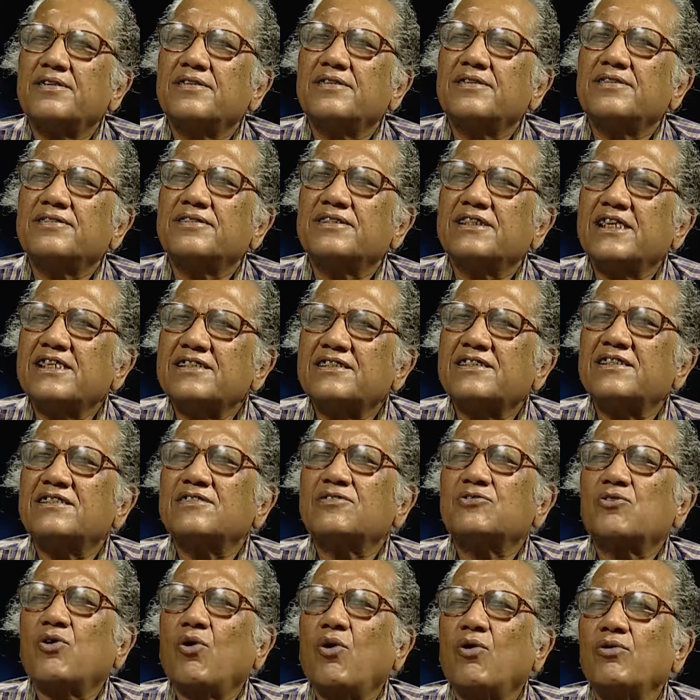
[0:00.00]
this is
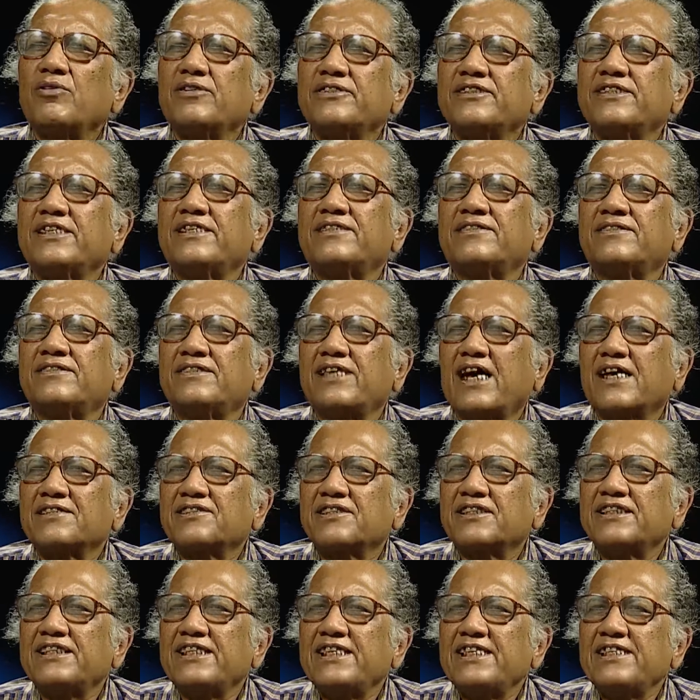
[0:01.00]
called the
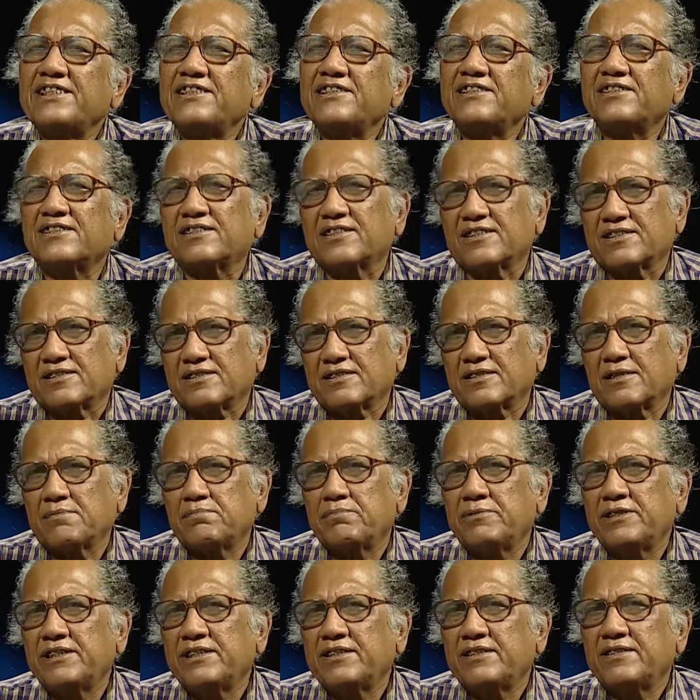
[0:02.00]
Dadni
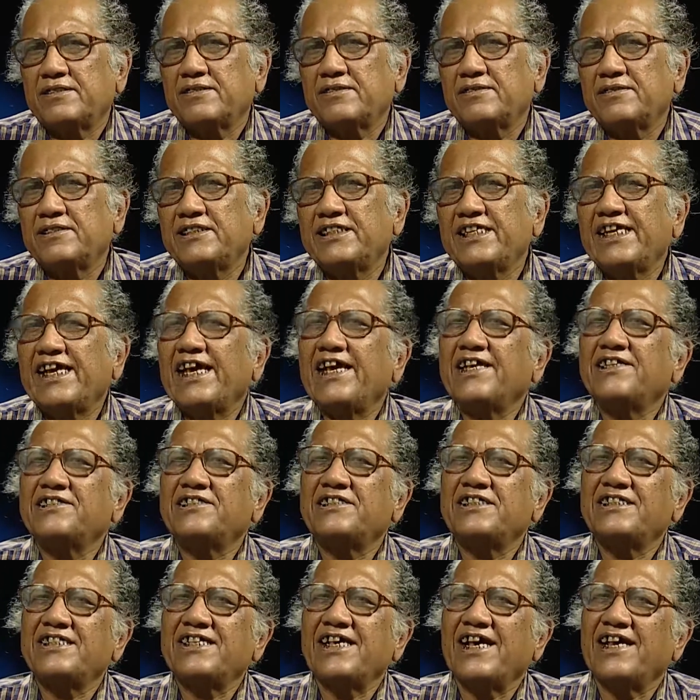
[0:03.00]
system,
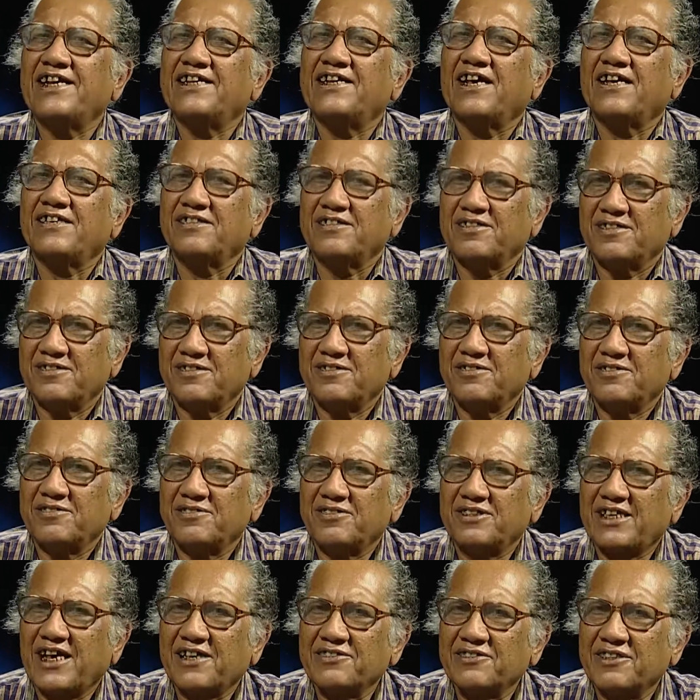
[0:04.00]
D-A-D-N-I,
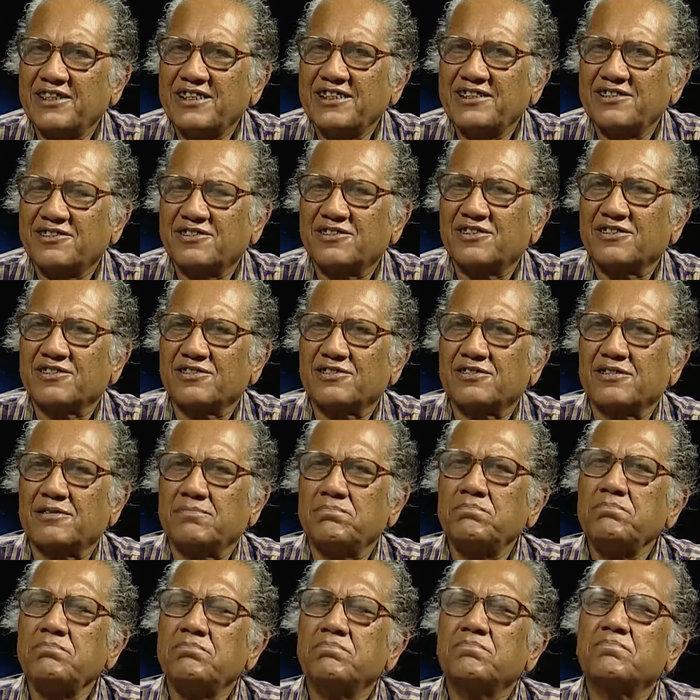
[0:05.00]
Dadni
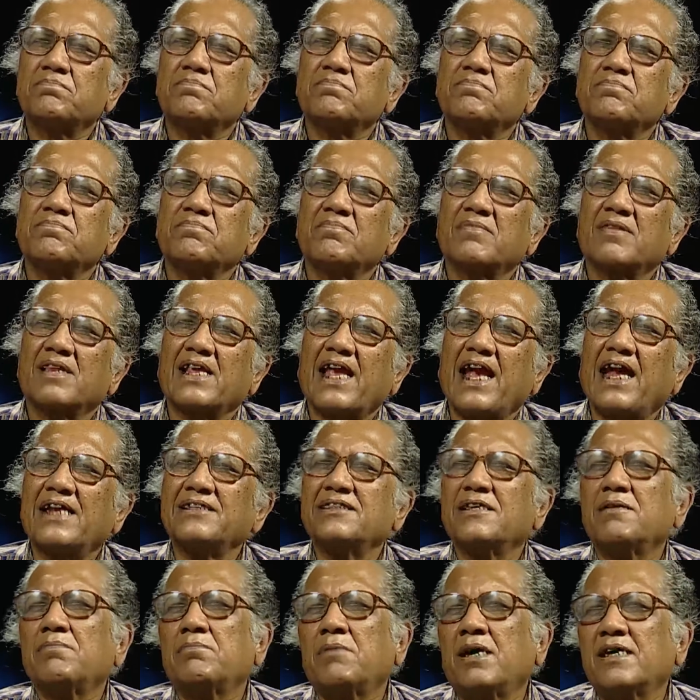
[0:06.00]
system, and
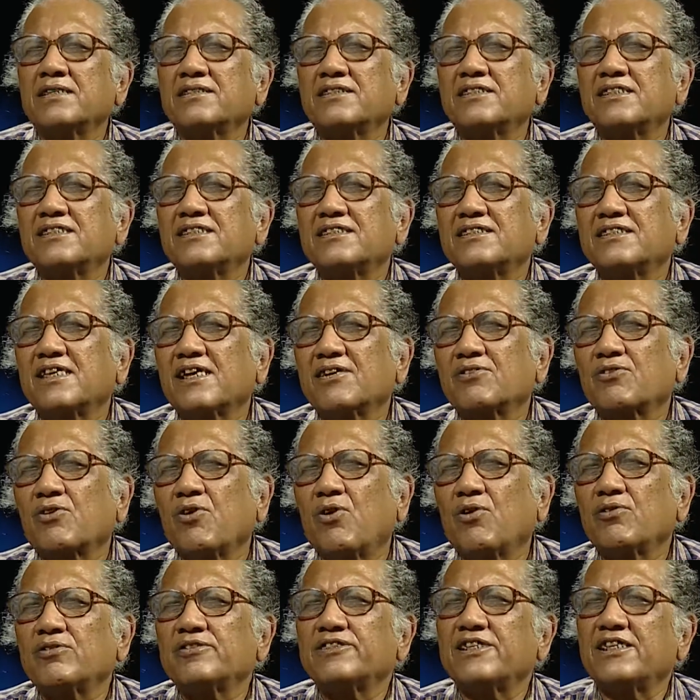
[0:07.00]
the merchants are
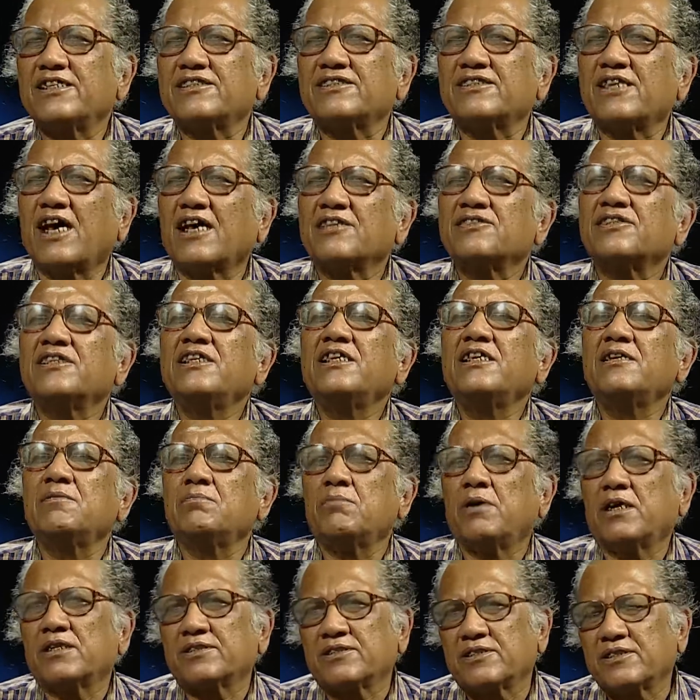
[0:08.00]
called the Dadni
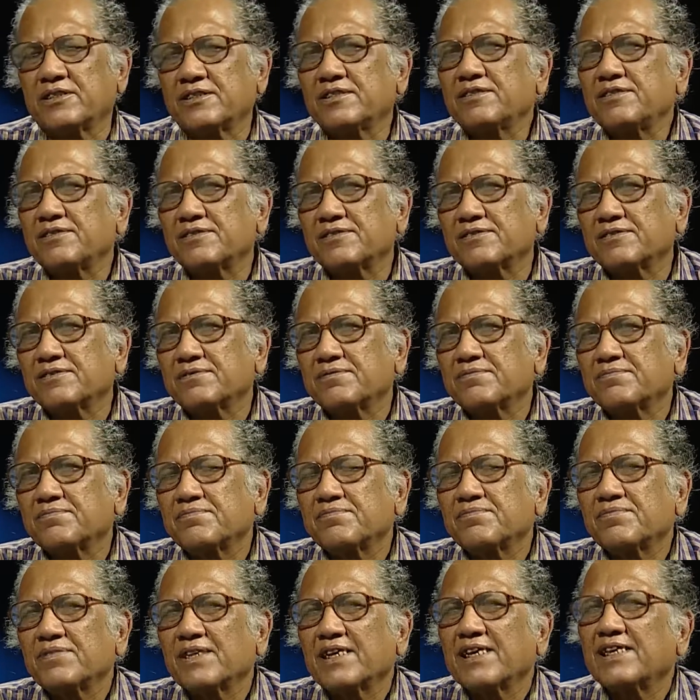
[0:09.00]
merchants.
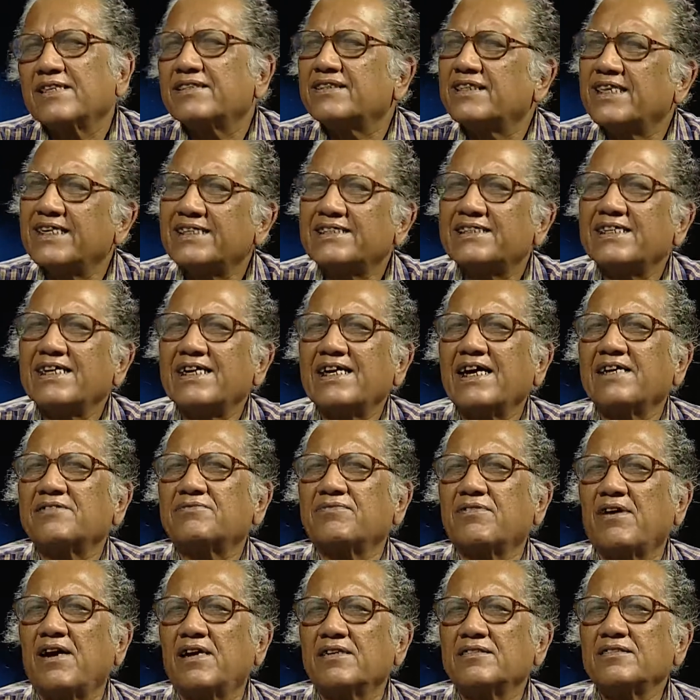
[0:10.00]
They take
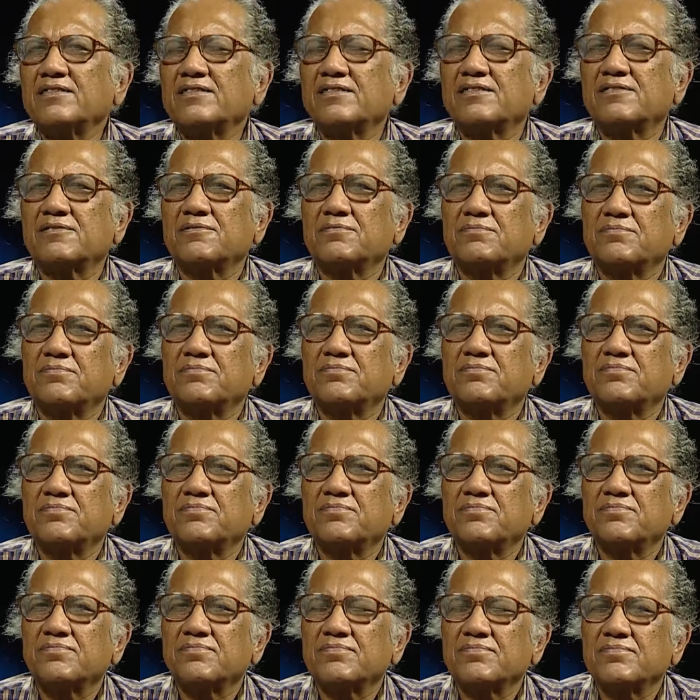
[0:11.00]
advance
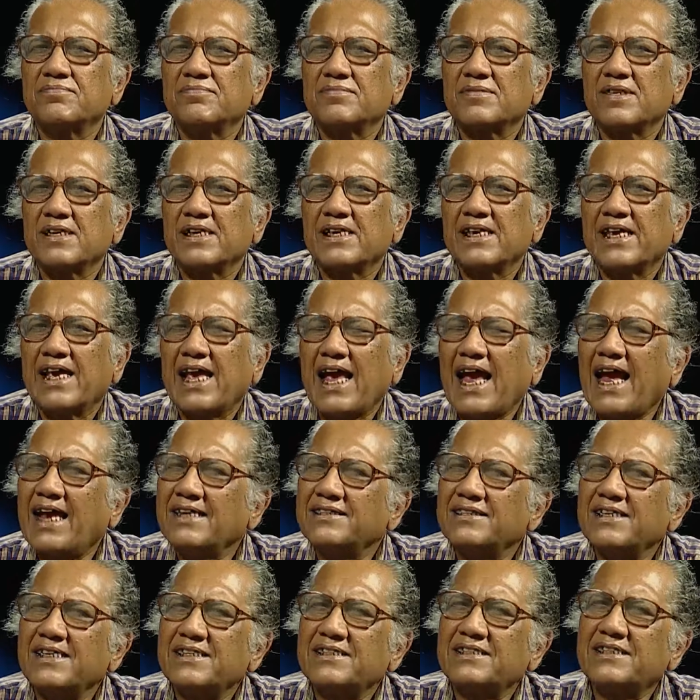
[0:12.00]

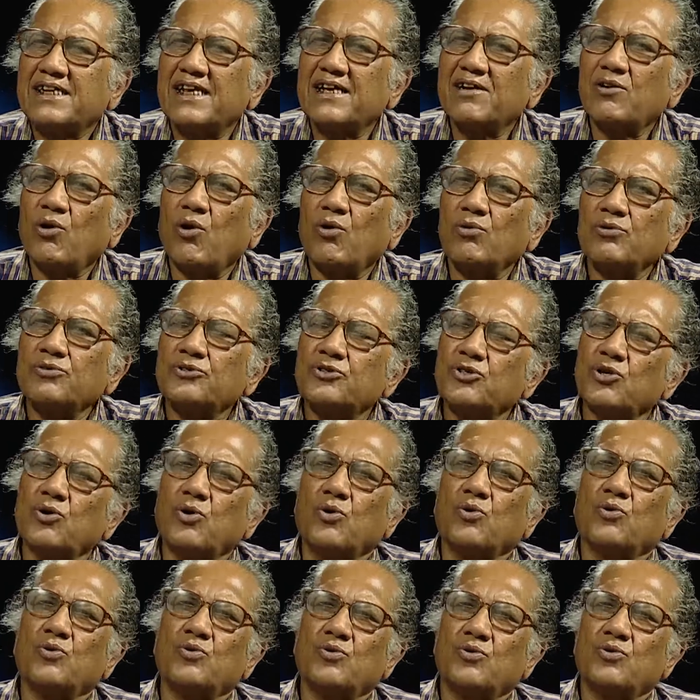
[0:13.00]
and they take
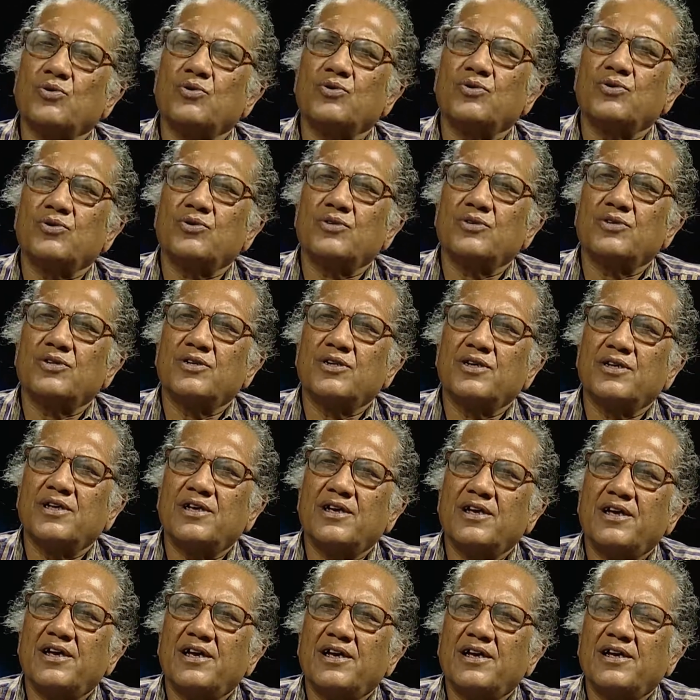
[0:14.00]
also
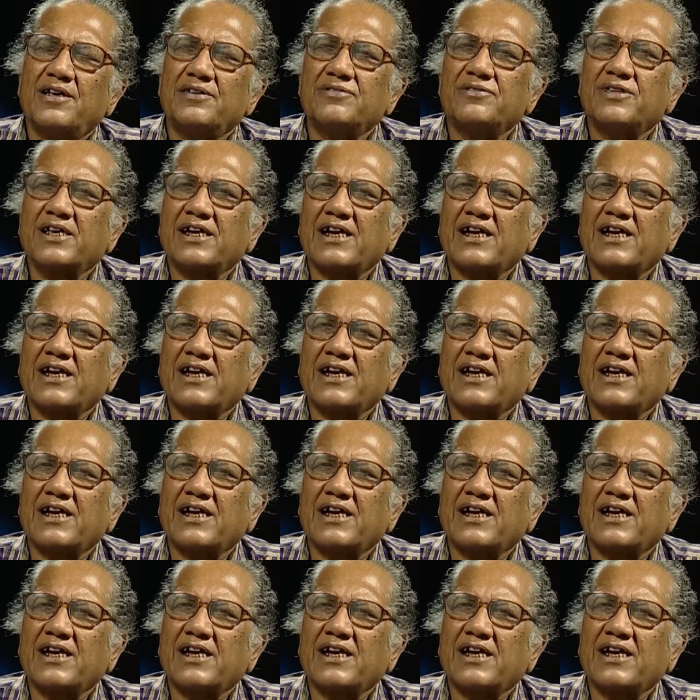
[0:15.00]
the